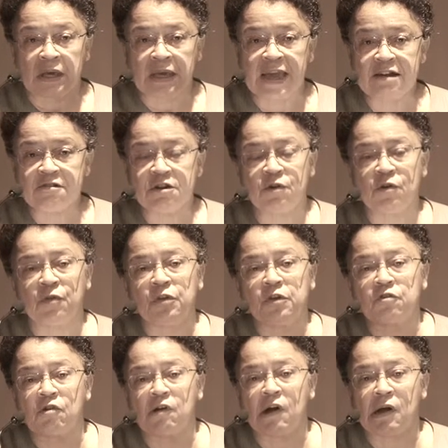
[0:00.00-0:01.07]
carried on the
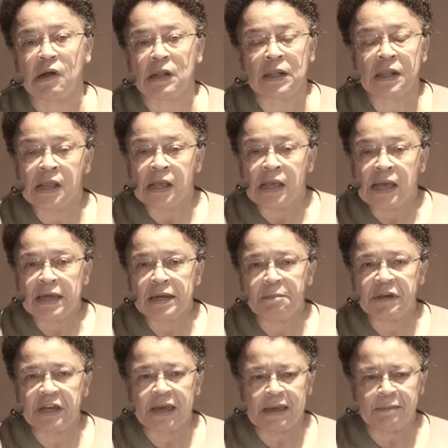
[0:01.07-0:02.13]
trial, and it
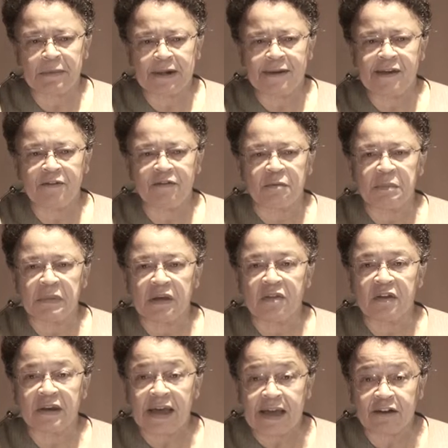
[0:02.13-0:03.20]
became clear to me
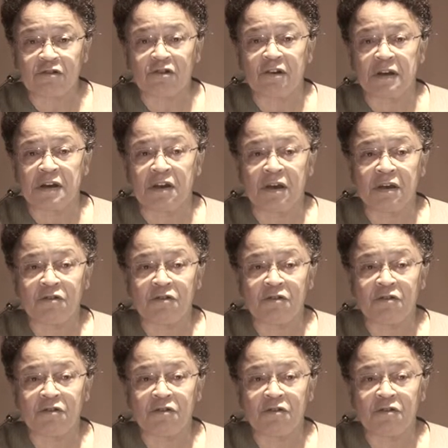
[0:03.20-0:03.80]
that actually